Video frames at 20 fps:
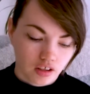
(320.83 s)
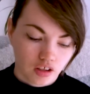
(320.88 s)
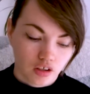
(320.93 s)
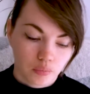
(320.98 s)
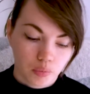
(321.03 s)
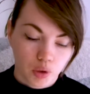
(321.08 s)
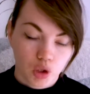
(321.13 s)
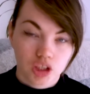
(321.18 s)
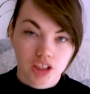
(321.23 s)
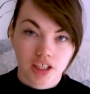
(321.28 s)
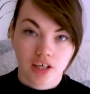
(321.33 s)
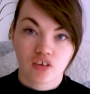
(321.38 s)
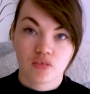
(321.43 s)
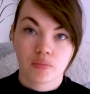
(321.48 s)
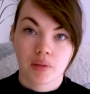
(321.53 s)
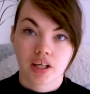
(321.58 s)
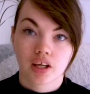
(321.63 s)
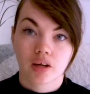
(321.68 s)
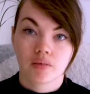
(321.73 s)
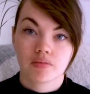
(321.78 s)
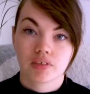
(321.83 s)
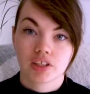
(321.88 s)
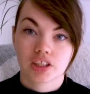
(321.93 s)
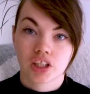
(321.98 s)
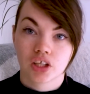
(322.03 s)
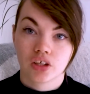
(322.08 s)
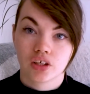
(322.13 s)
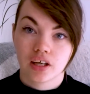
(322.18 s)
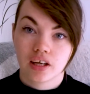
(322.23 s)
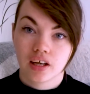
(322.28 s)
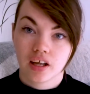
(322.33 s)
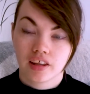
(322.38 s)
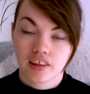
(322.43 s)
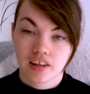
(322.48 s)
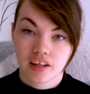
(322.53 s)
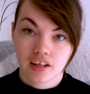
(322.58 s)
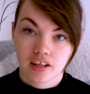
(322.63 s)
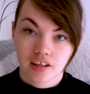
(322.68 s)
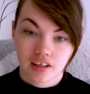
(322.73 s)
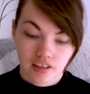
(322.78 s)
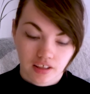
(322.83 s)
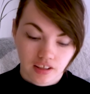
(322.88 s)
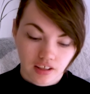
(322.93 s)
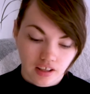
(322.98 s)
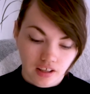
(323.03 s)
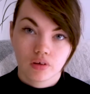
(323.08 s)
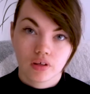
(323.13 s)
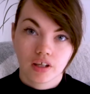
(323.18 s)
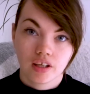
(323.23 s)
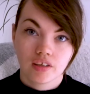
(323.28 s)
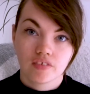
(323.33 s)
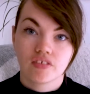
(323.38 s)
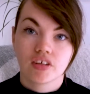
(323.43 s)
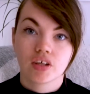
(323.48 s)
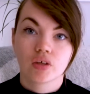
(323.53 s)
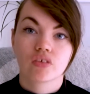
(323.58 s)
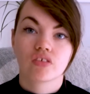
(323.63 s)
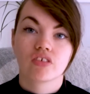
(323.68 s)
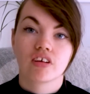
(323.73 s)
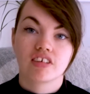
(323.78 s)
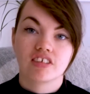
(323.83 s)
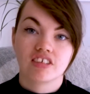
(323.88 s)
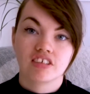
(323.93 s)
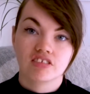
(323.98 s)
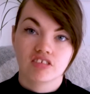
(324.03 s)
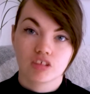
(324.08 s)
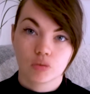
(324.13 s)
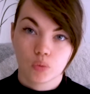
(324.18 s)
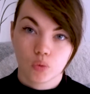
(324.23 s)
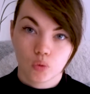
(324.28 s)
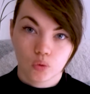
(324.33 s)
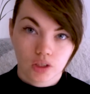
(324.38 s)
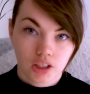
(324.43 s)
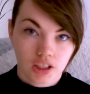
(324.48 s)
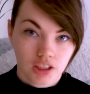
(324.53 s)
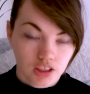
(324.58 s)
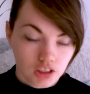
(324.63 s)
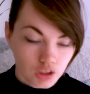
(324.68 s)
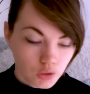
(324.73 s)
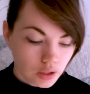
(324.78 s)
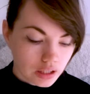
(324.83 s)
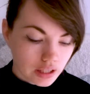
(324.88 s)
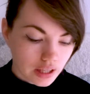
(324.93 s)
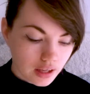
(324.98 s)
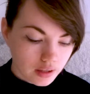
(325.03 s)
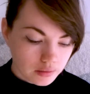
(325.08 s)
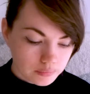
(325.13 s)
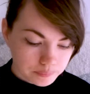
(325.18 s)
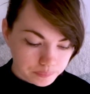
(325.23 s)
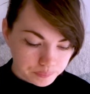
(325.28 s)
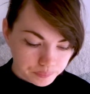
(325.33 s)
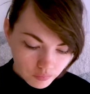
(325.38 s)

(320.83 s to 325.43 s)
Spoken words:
push out of my comfort zone, and I think it feels very rewarding doing that,